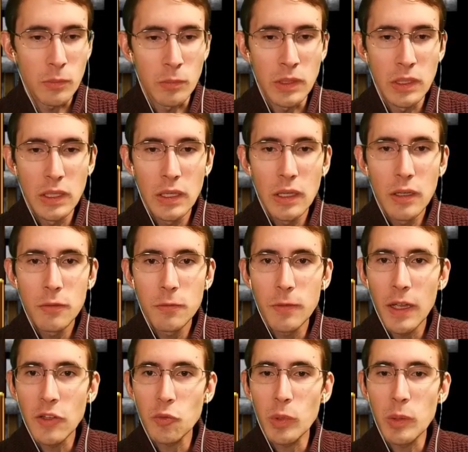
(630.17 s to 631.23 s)
some
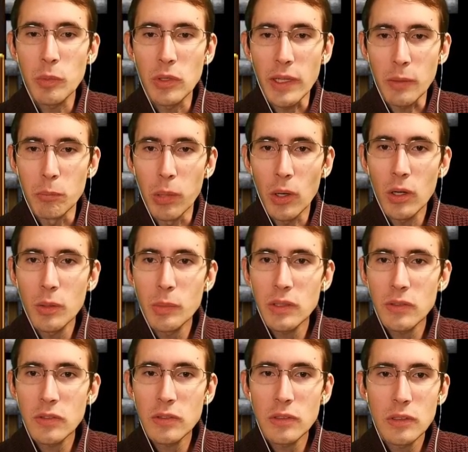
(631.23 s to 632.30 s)
fast people like
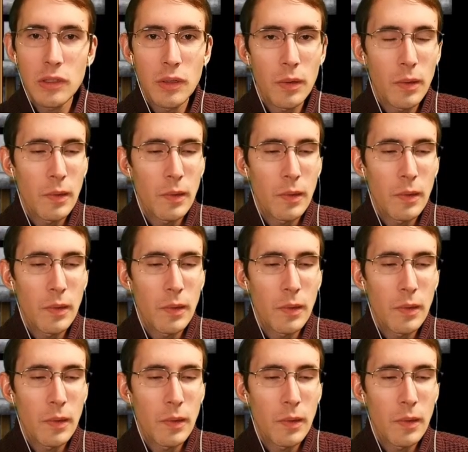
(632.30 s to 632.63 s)
Barnabas